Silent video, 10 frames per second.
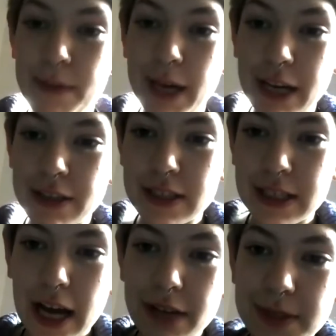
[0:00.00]
my anxious
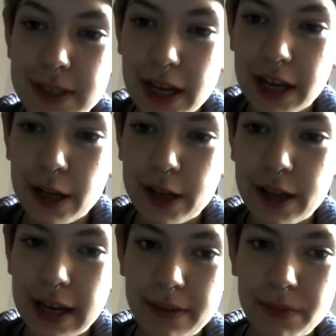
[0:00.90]
attachment style
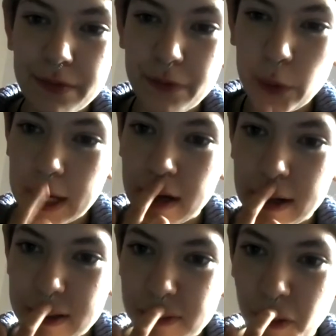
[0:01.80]
and him working on
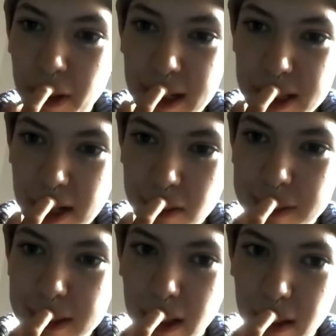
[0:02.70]
his avoidant attachment
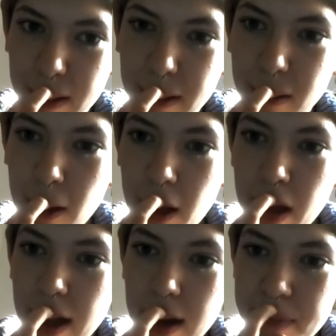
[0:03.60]
style.
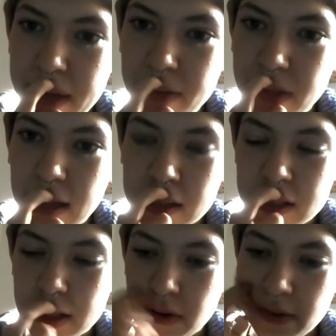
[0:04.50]
And a big thing
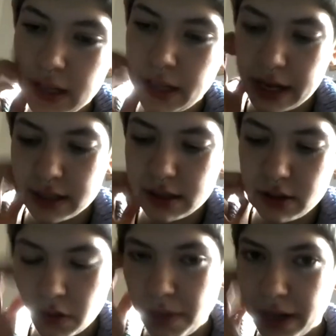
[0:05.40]
too in the last
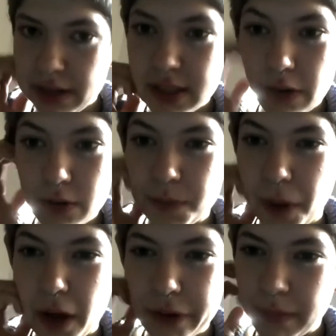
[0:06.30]
two months that was
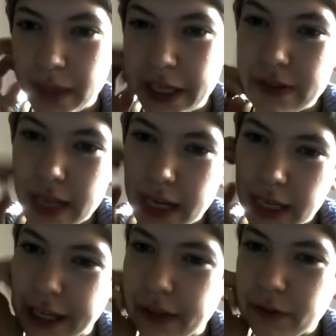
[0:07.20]
bothering me was that
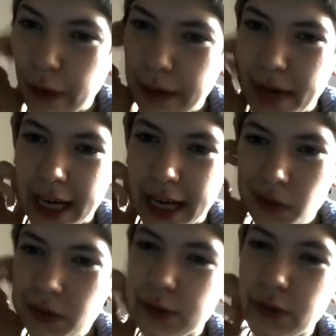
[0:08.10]
he went back
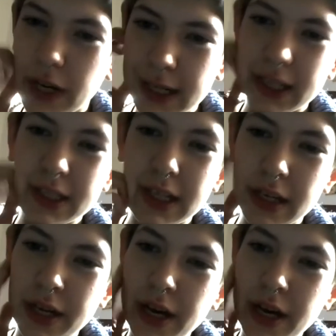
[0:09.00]
into his drug addiction.